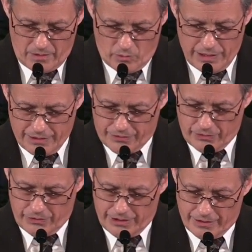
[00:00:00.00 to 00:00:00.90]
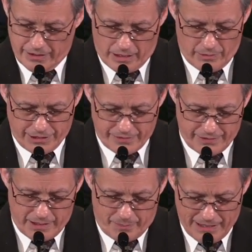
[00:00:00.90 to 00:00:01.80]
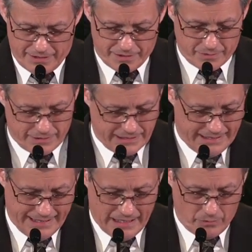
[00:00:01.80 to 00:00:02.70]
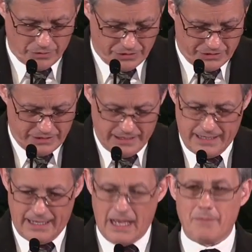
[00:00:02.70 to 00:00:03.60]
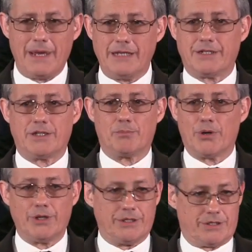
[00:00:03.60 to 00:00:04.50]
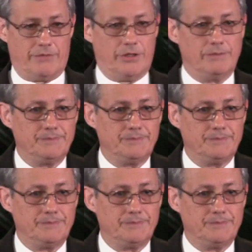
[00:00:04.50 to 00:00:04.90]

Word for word: Reading through the Declaration of Independence, once again, I was amazed at the brilliance of it.